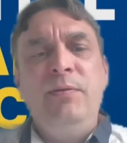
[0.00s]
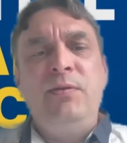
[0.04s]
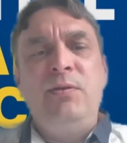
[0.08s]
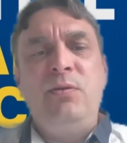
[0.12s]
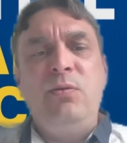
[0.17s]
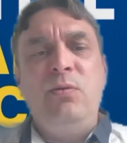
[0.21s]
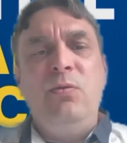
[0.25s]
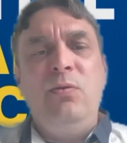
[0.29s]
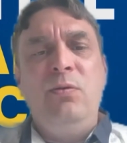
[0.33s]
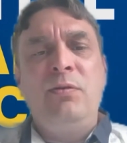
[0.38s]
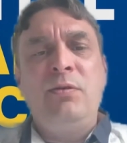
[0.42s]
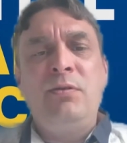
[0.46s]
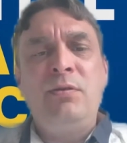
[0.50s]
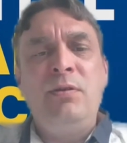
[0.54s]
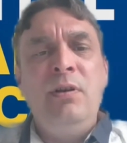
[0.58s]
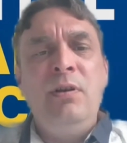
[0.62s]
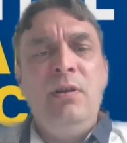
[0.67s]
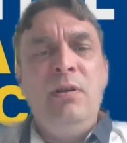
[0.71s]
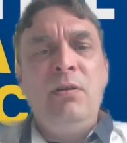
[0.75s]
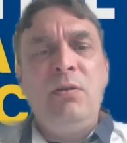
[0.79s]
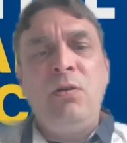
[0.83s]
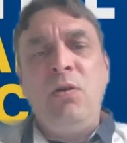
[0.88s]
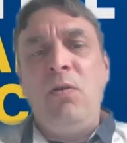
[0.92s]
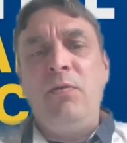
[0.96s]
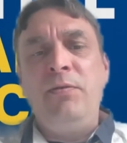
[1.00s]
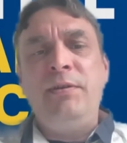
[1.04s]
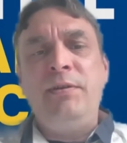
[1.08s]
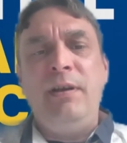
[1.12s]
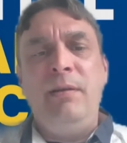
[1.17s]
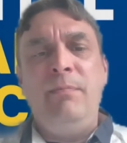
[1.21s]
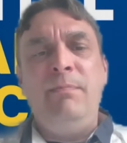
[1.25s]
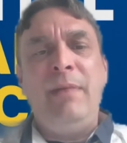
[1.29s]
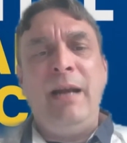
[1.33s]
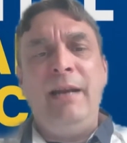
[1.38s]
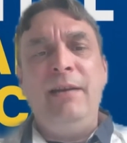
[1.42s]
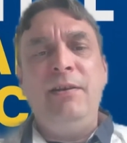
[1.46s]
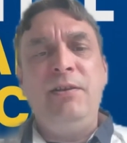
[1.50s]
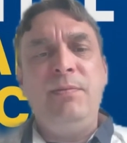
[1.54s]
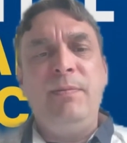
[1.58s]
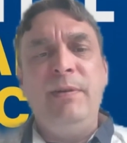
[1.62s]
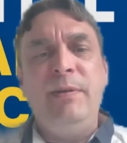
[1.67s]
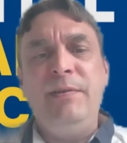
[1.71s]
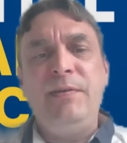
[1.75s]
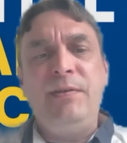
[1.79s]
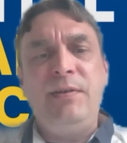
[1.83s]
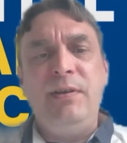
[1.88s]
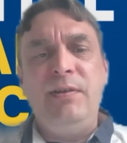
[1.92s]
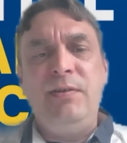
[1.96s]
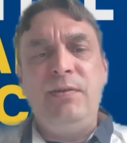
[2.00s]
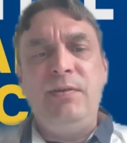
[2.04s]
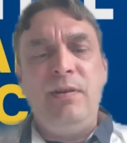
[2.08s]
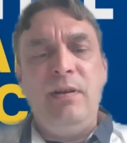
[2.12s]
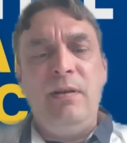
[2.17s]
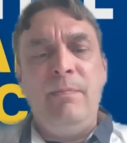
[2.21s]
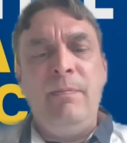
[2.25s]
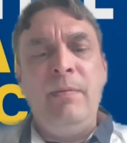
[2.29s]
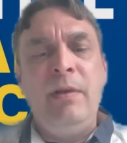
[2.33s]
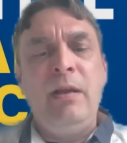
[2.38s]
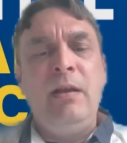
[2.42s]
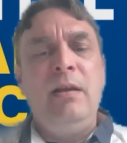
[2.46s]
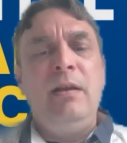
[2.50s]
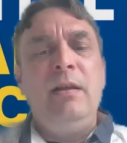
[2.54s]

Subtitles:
source content management system